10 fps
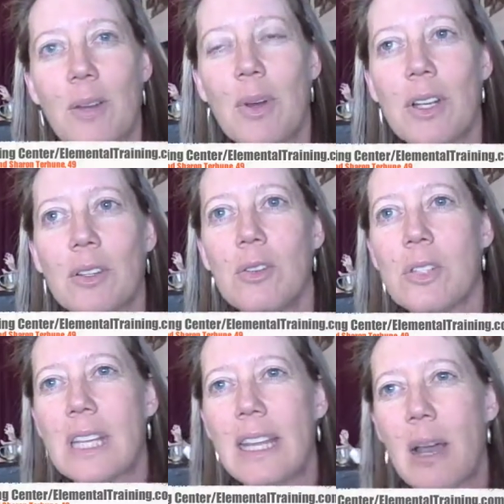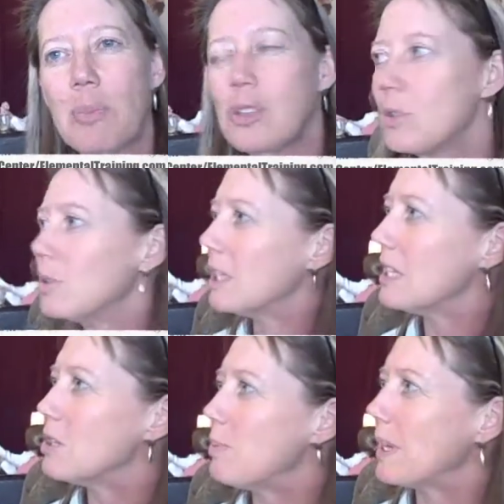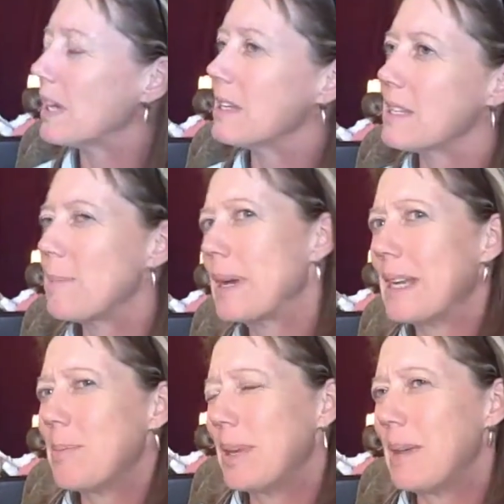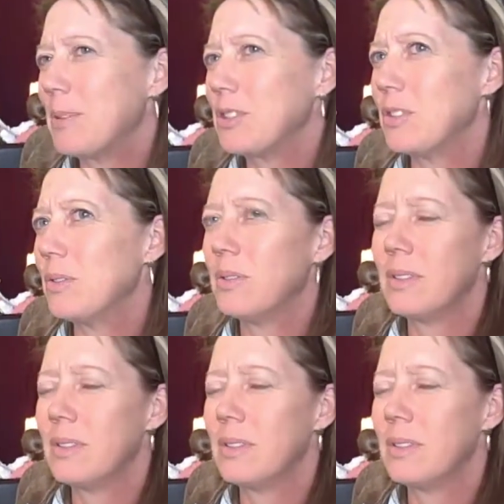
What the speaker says: I don't want to lose any opportunities because I might not be able to.